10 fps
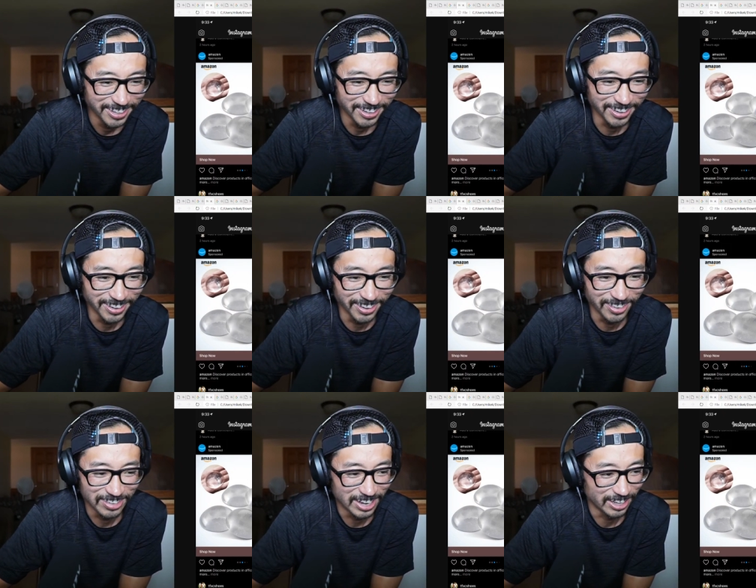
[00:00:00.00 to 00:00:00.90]
Oh,
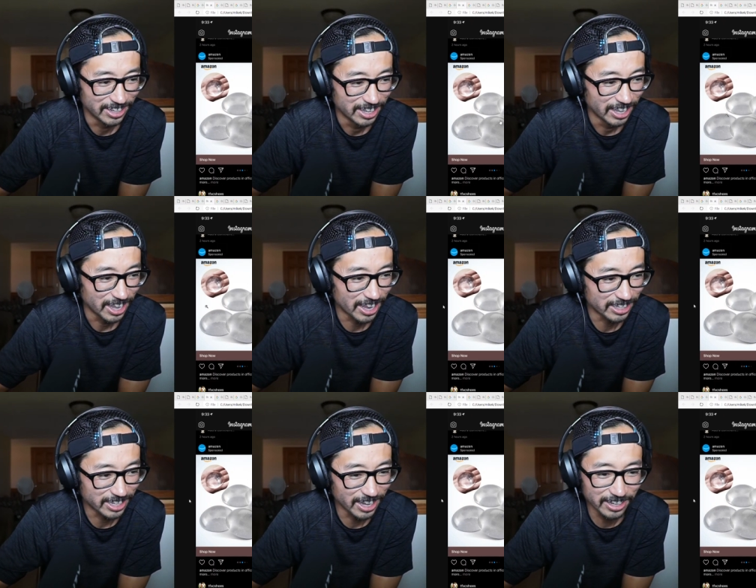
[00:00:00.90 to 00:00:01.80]
man. And
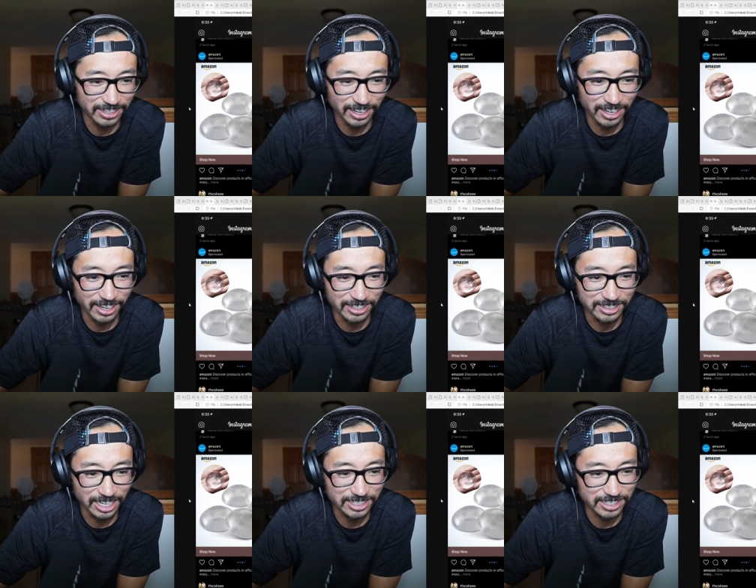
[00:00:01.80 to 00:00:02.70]
again,
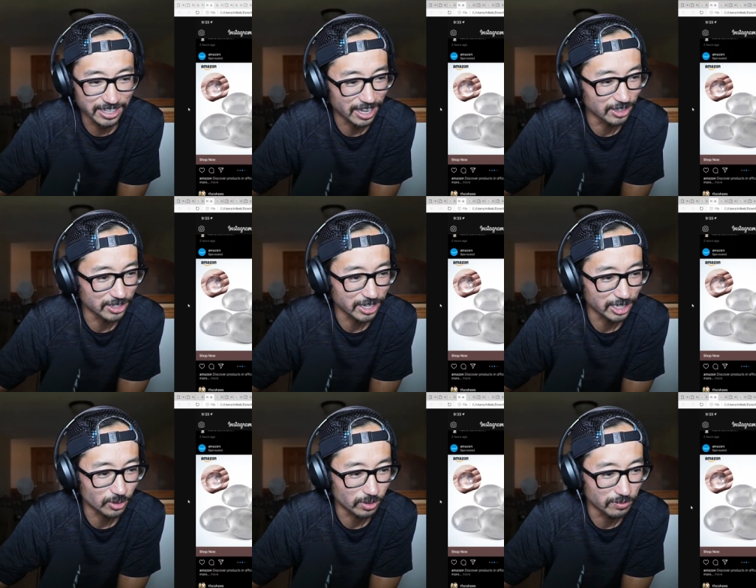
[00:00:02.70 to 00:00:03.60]
JC, again, looking
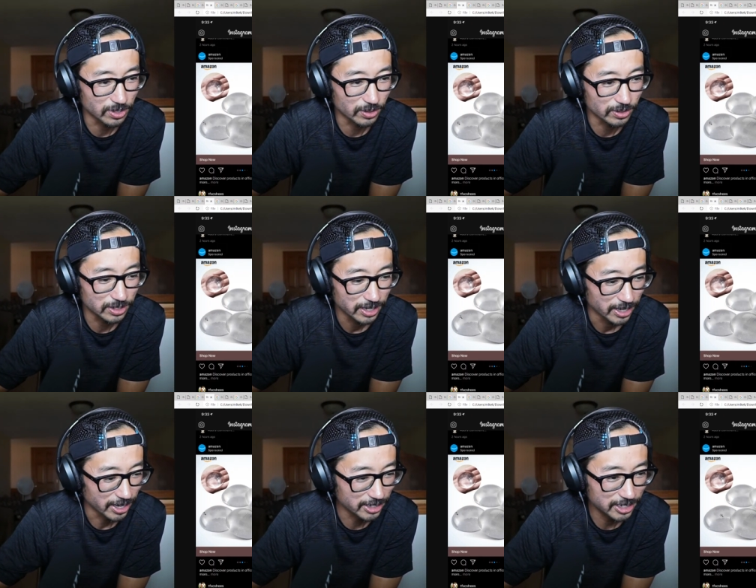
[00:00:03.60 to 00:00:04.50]
at the reviews,
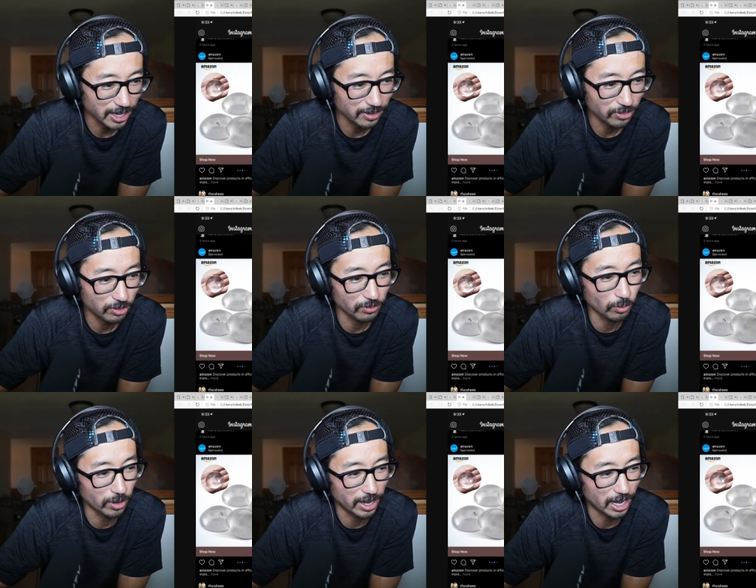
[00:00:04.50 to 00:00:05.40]
it's got
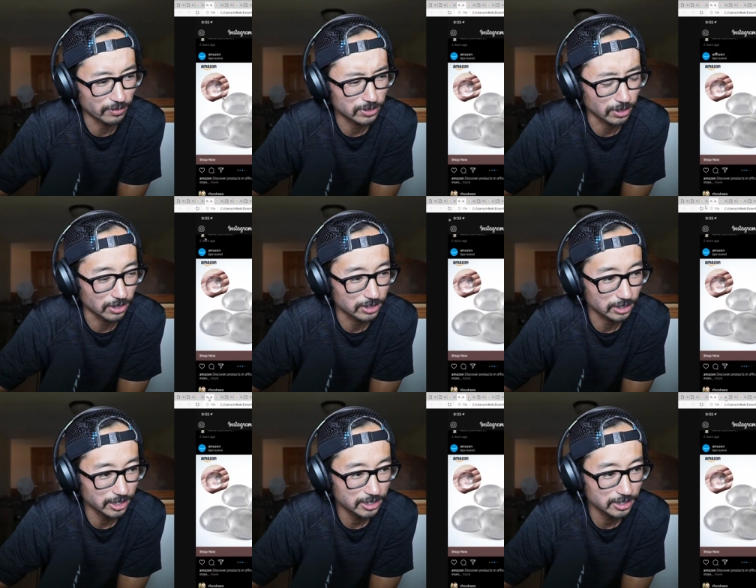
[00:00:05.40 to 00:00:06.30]
4.5 stars.
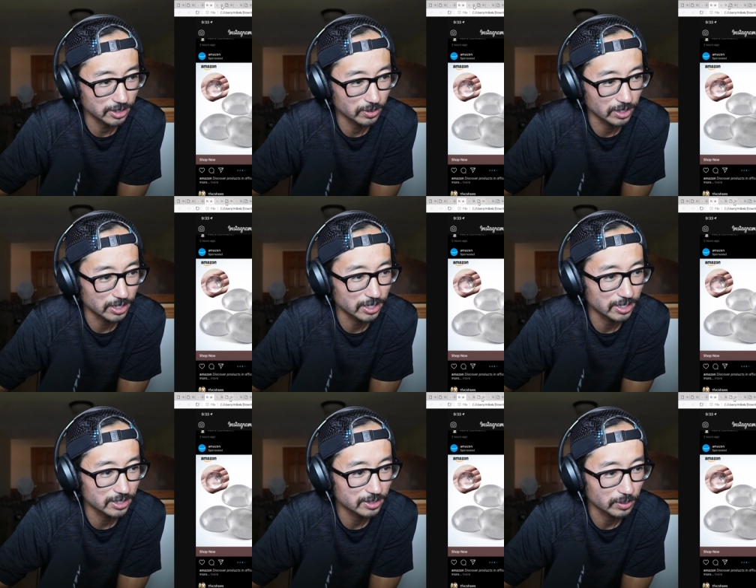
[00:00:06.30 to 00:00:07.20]
Let's see what it
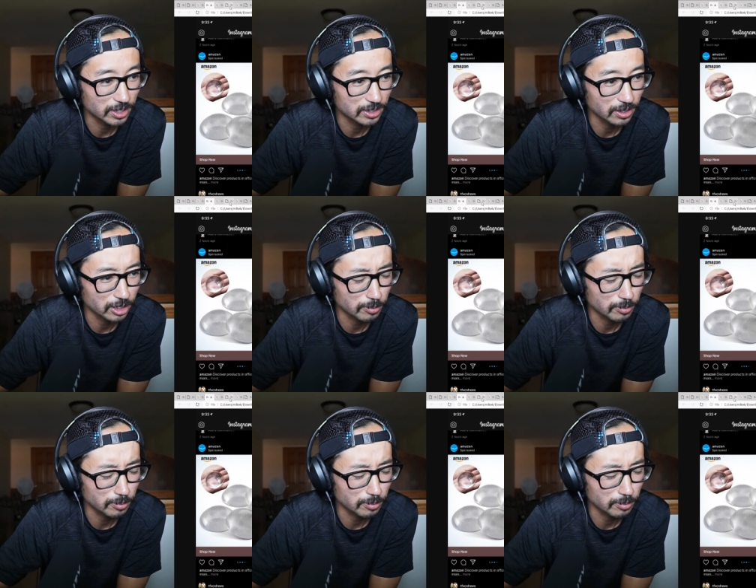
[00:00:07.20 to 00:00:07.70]
is so we could talk